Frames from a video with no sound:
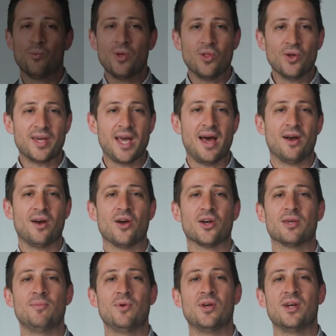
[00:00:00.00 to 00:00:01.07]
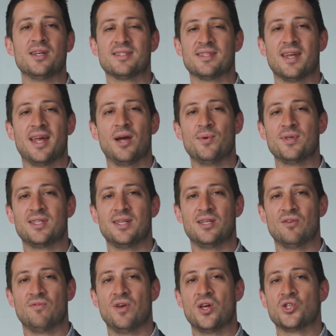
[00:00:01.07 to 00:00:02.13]
we look out at our communities today, we see
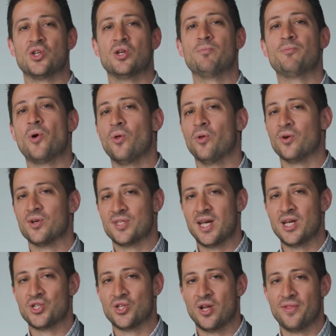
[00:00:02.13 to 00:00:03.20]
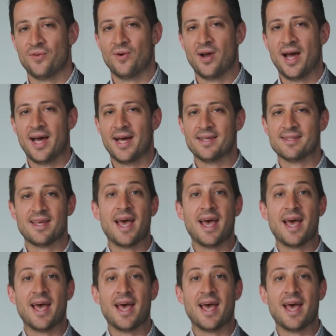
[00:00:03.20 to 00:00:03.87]
division and polarization on the rise,